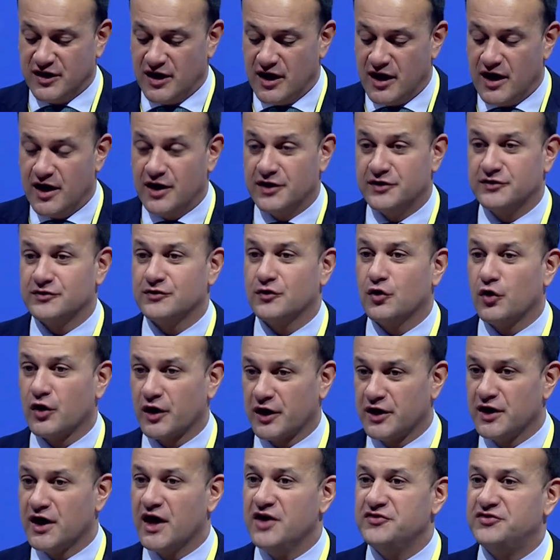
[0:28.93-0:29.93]
on
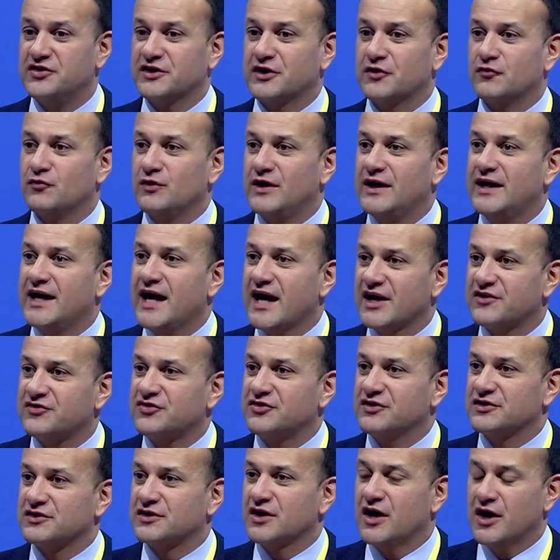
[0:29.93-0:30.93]
organising a really
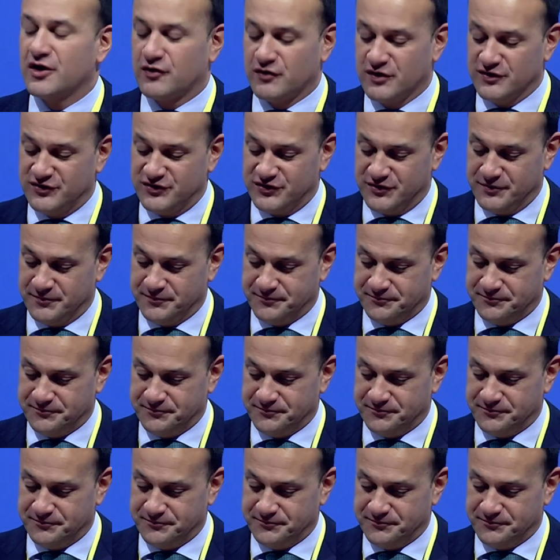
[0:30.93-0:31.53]
excellent Congress.